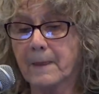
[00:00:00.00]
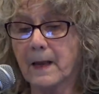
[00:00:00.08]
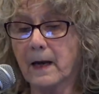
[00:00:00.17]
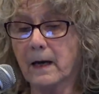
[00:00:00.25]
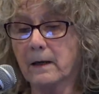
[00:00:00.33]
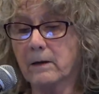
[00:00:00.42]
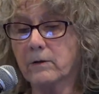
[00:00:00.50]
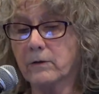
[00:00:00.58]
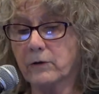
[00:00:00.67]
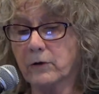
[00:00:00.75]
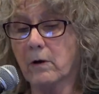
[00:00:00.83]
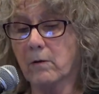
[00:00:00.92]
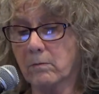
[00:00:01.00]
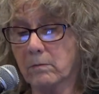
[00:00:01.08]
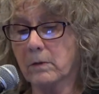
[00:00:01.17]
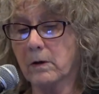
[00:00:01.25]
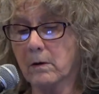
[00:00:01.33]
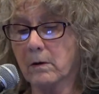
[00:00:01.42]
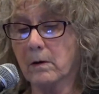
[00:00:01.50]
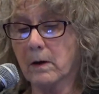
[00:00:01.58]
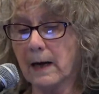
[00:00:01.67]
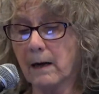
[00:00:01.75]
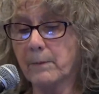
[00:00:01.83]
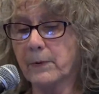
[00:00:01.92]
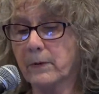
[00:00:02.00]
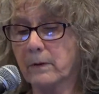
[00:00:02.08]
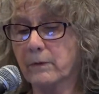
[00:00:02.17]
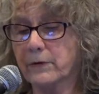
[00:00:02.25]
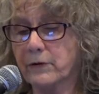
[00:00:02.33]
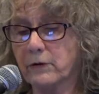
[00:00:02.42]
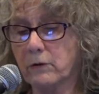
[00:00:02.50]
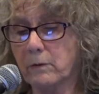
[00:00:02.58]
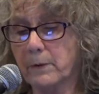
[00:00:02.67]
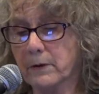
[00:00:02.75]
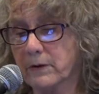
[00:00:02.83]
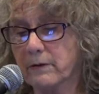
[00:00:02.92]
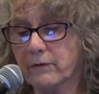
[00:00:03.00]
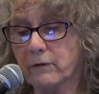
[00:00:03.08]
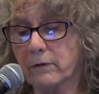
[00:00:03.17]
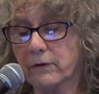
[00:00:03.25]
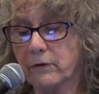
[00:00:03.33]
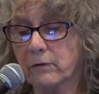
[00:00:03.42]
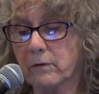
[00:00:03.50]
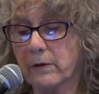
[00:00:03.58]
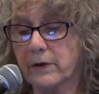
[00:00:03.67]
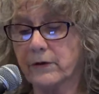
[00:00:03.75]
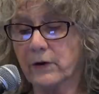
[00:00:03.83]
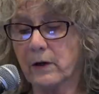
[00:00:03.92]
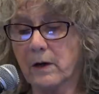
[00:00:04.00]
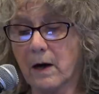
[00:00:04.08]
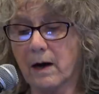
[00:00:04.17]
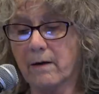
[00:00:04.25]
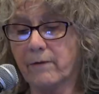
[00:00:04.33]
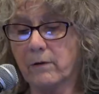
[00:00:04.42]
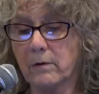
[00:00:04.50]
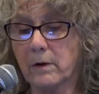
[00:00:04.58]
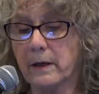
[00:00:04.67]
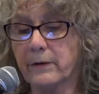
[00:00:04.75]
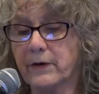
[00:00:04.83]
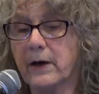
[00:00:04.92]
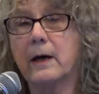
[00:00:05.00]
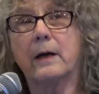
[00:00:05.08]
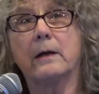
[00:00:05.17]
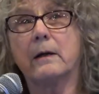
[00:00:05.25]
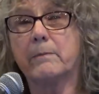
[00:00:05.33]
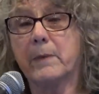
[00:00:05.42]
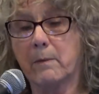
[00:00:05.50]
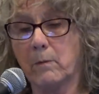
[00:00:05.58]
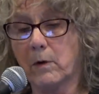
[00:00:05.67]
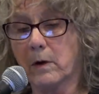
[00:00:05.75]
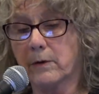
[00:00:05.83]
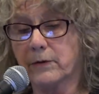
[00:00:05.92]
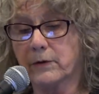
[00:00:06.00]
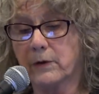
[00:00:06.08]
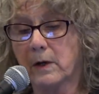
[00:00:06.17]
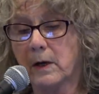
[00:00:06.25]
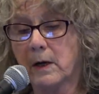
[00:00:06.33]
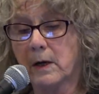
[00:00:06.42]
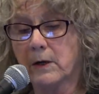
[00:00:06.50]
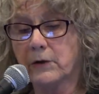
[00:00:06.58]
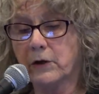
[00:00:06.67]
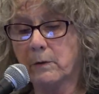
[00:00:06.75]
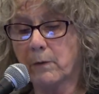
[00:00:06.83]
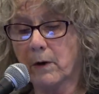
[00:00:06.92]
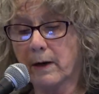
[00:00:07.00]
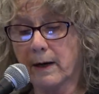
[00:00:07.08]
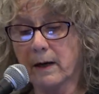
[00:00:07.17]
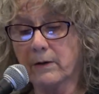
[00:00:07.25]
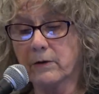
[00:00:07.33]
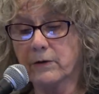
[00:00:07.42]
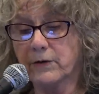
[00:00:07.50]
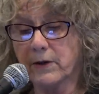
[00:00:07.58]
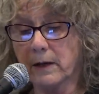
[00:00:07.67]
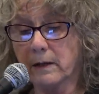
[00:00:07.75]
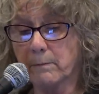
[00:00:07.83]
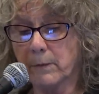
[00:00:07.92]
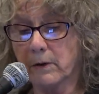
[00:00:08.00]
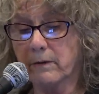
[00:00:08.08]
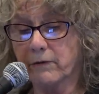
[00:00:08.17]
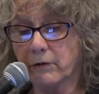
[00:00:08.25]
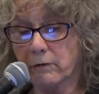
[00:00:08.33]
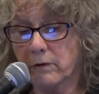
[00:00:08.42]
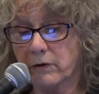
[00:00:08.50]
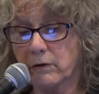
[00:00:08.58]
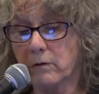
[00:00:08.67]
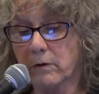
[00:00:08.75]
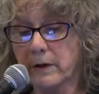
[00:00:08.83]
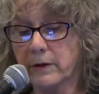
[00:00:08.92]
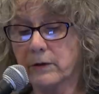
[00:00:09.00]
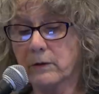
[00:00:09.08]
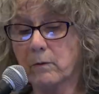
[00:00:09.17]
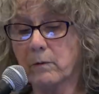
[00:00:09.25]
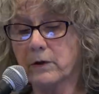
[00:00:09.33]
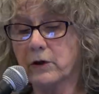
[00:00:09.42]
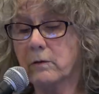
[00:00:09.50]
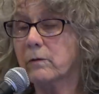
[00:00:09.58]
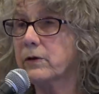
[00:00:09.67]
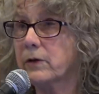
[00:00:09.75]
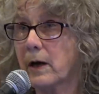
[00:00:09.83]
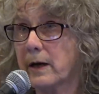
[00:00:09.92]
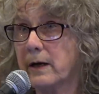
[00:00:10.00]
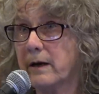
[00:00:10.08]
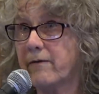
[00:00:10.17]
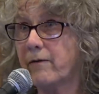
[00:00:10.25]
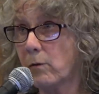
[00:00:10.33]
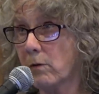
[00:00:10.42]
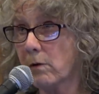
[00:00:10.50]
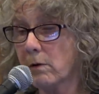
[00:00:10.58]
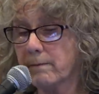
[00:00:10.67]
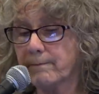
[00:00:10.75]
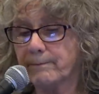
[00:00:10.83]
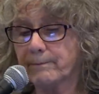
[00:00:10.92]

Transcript: And so her output was two books of short stories, a novel, and 10 memoirs. She brought out her second book of short stories when she was 94.